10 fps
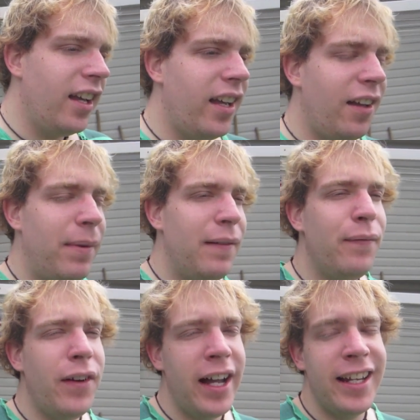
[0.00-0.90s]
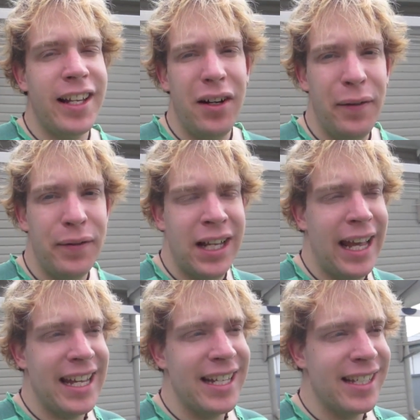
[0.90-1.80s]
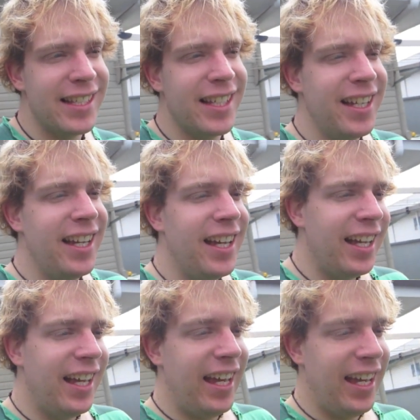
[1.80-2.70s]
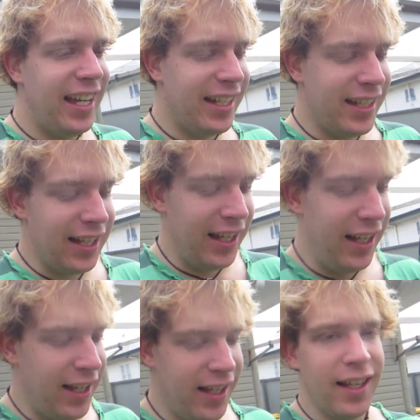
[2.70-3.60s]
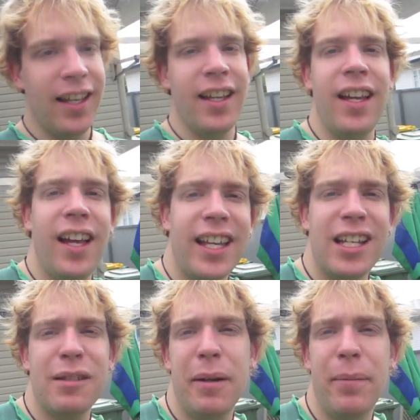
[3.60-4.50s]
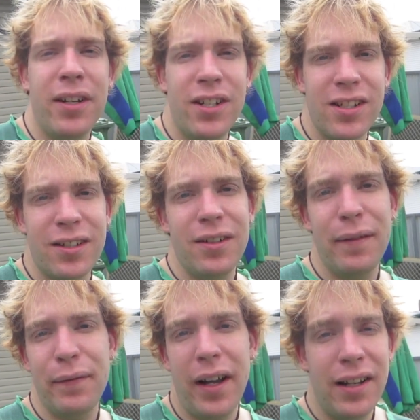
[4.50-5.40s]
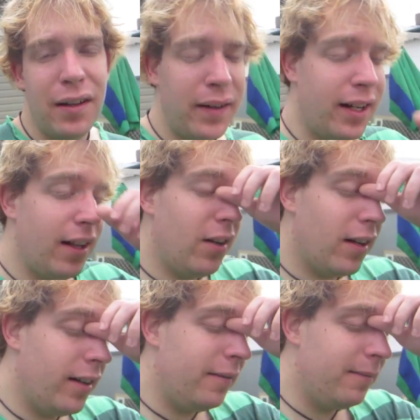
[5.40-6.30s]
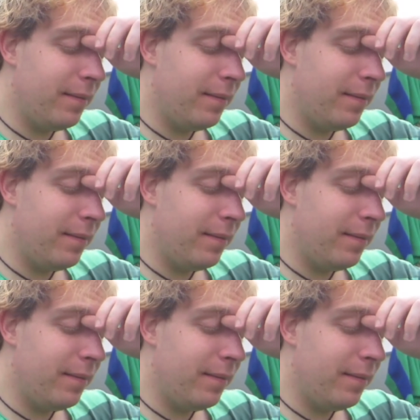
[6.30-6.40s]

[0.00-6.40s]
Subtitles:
I've been fighting it off for days, and I guess my body just couldn't fight it off any longer.